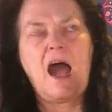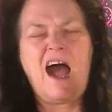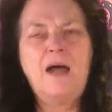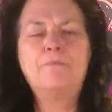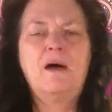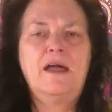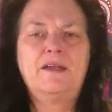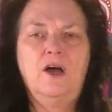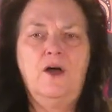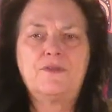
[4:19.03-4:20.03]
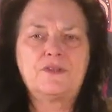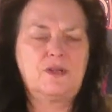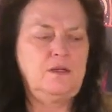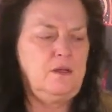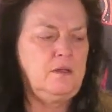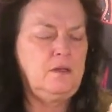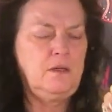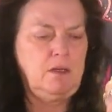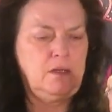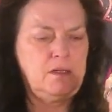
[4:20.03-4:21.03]
I might all of a sudden
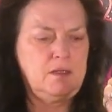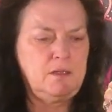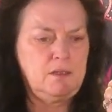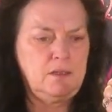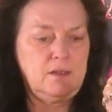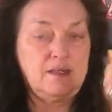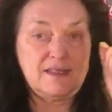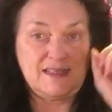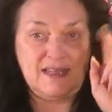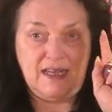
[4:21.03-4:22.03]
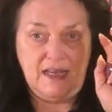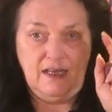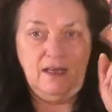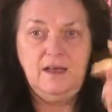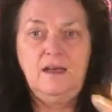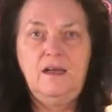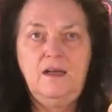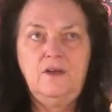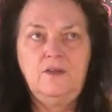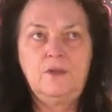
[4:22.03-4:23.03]
see
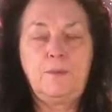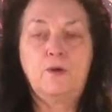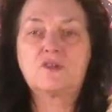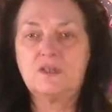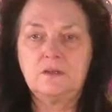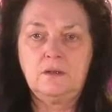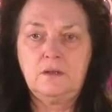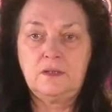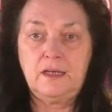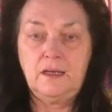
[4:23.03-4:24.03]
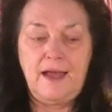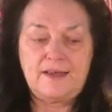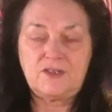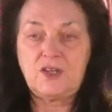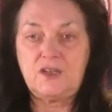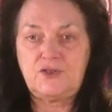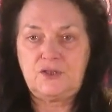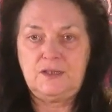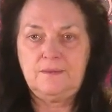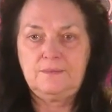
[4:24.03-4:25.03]
the person that last touched
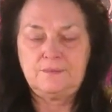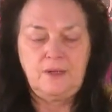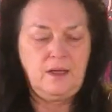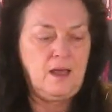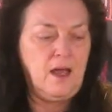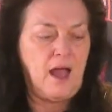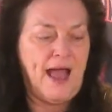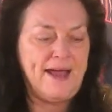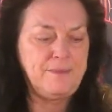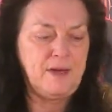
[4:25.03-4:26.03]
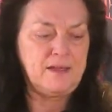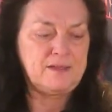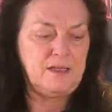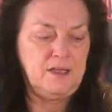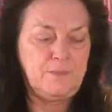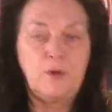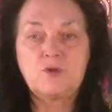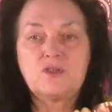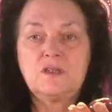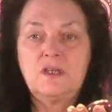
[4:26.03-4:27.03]
it. I might see the
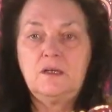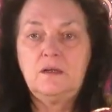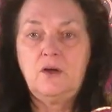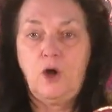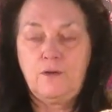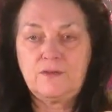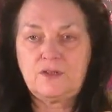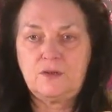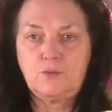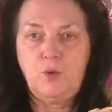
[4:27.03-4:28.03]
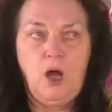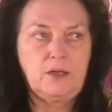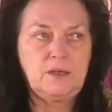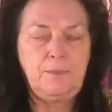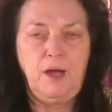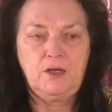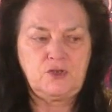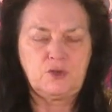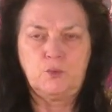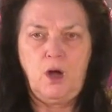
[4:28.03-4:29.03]
person that harvested the rock, that
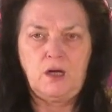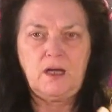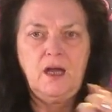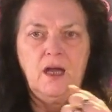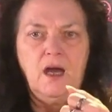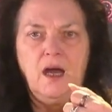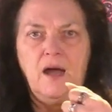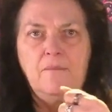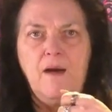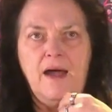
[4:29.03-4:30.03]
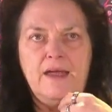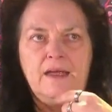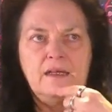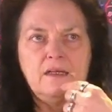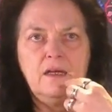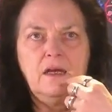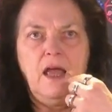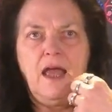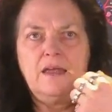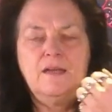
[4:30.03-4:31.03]
polished the rock. I might
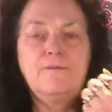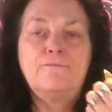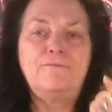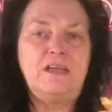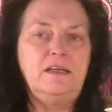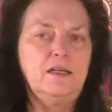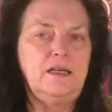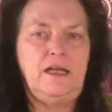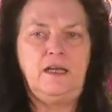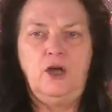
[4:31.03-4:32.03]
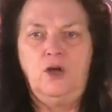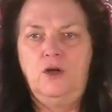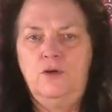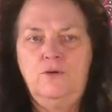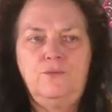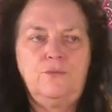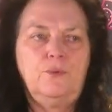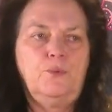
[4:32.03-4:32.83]
get a feeling of,